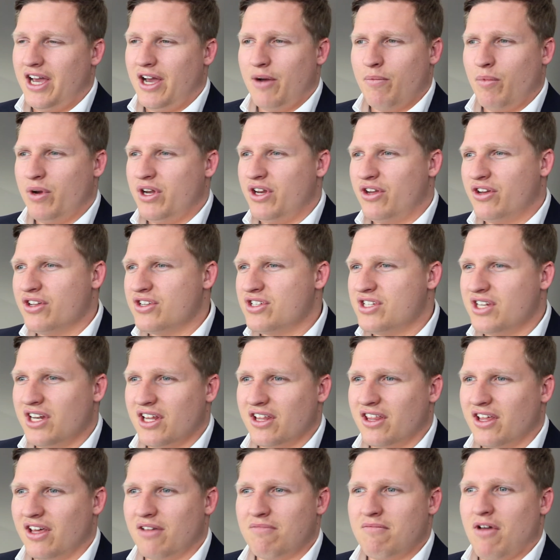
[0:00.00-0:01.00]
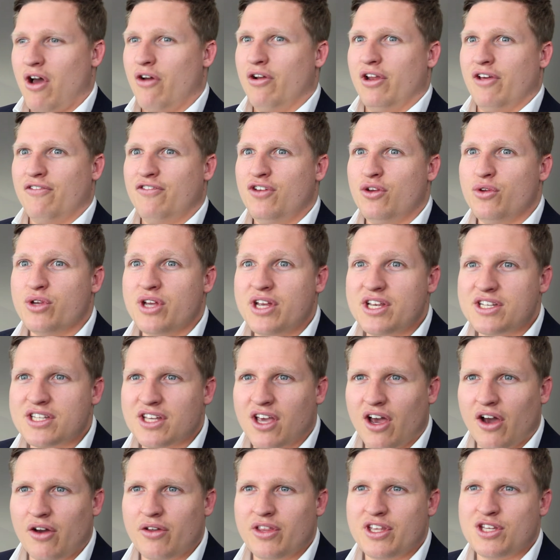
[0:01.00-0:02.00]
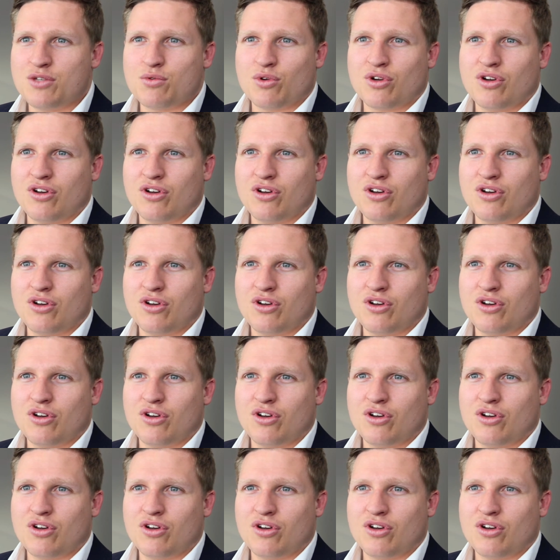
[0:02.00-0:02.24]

and when you consider that only a few years ago these